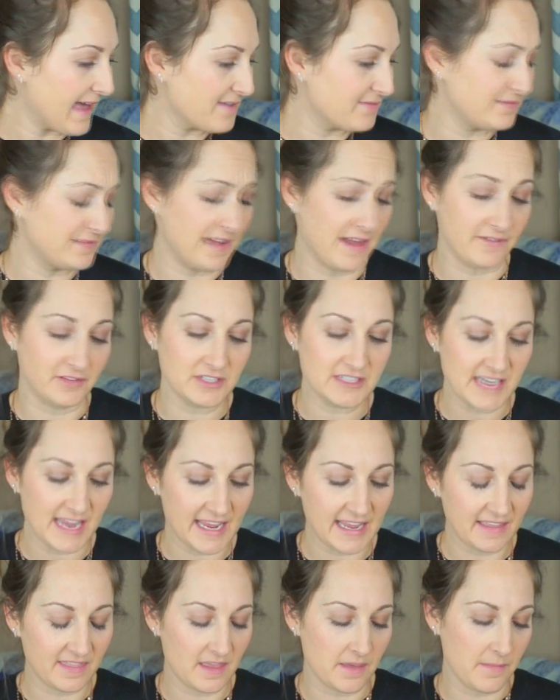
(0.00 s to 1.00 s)
I've never
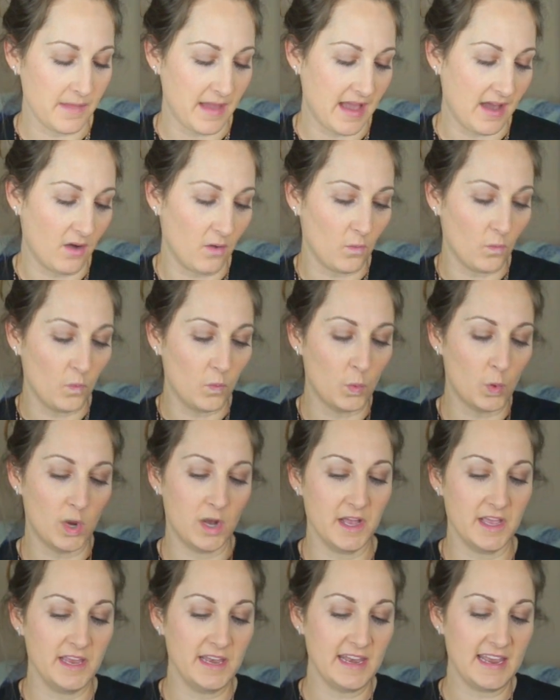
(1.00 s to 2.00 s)
taken them out.
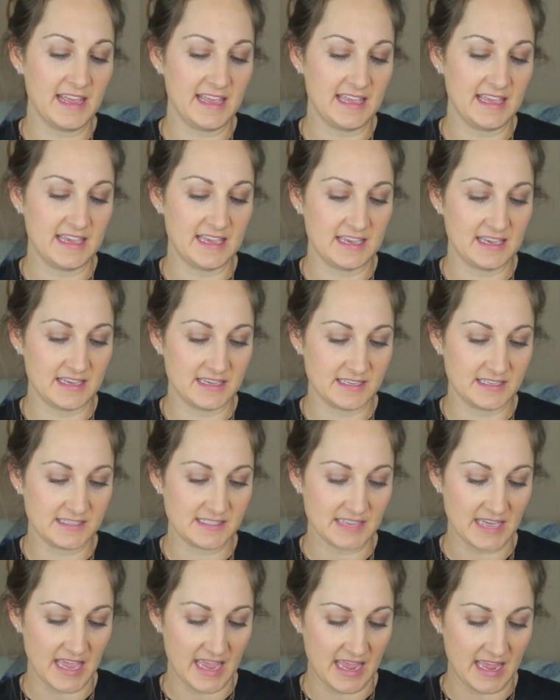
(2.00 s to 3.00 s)
One
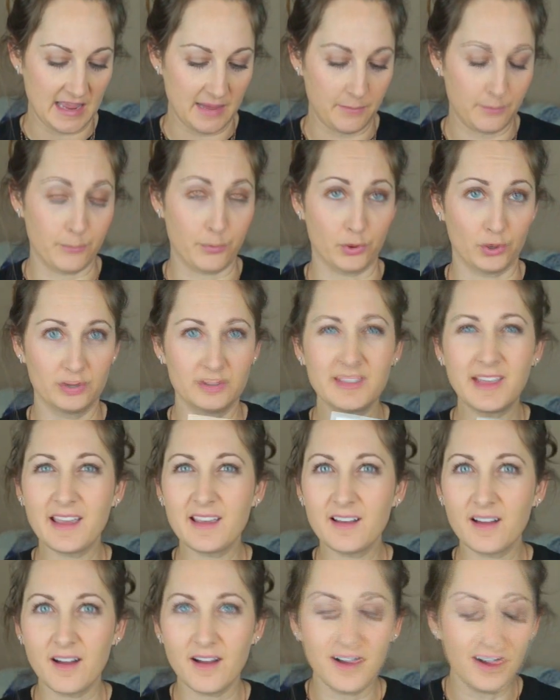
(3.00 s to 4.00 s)
is a
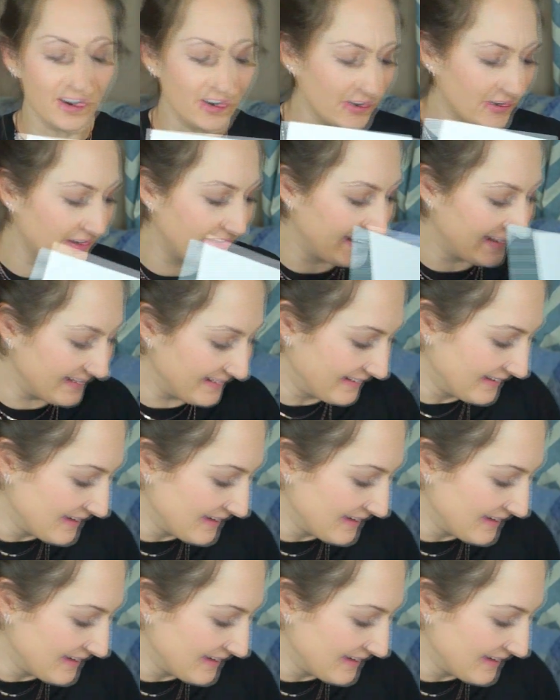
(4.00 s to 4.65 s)
birthday card.